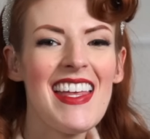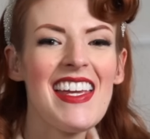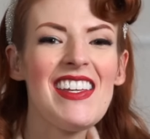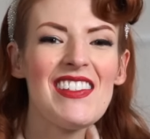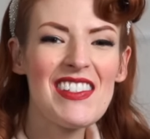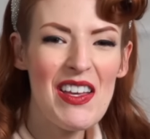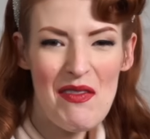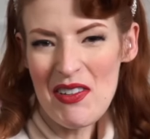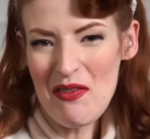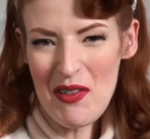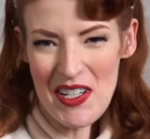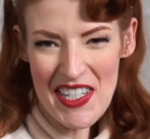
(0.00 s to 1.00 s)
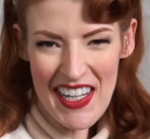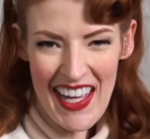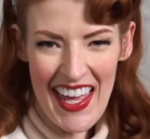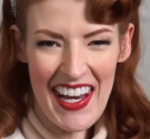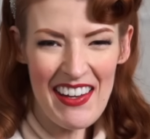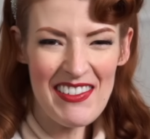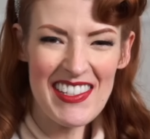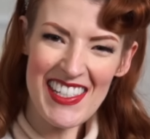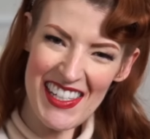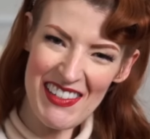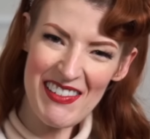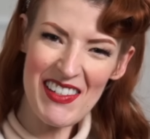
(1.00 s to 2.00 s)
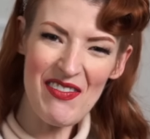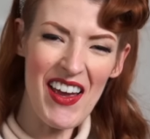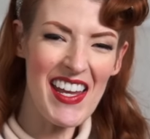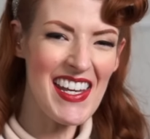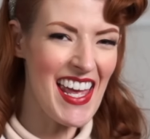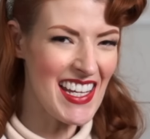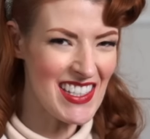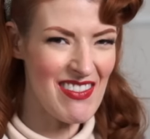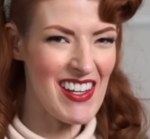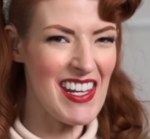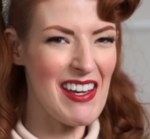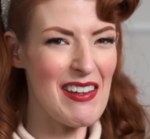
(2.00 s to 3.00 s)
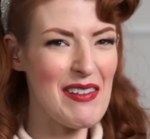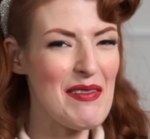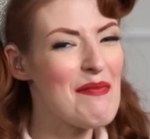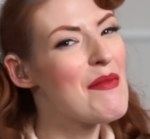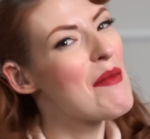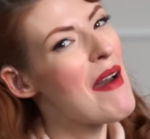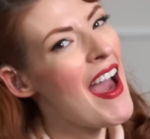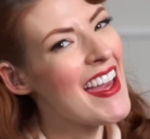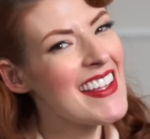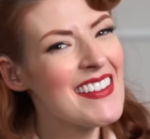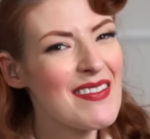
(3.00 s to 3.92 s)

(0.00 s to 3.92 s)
Thank you so much for watching and I will see you in my next video. Bye